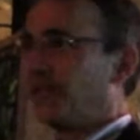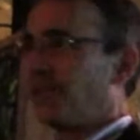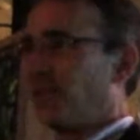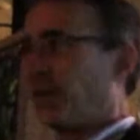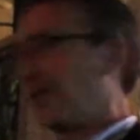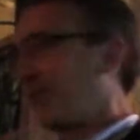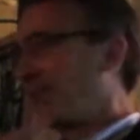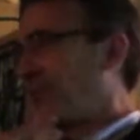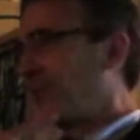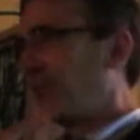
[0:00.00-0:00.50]
In
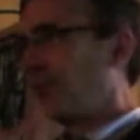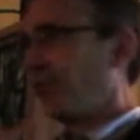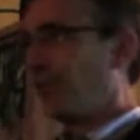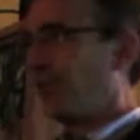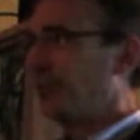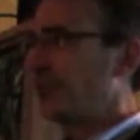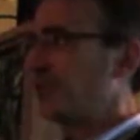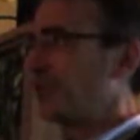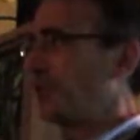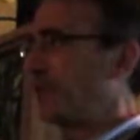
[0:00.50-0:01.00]
fact, they just
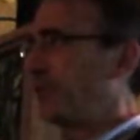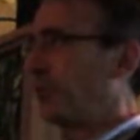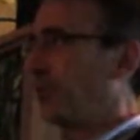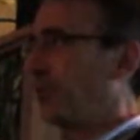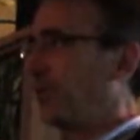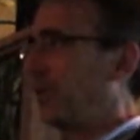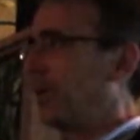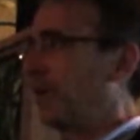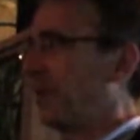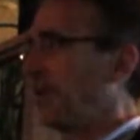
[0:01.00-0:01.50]
launched this
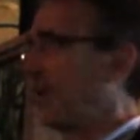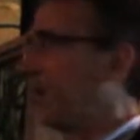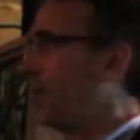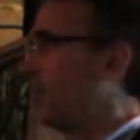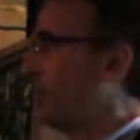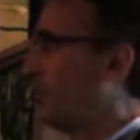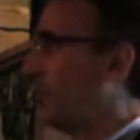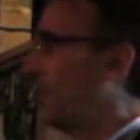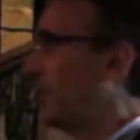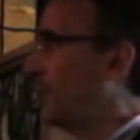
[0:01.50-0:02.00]
week, I think, on
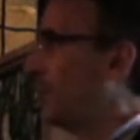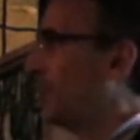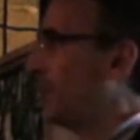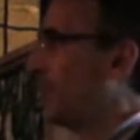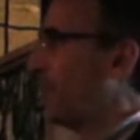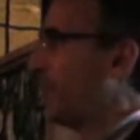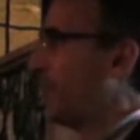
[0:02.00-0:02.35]
Soyuz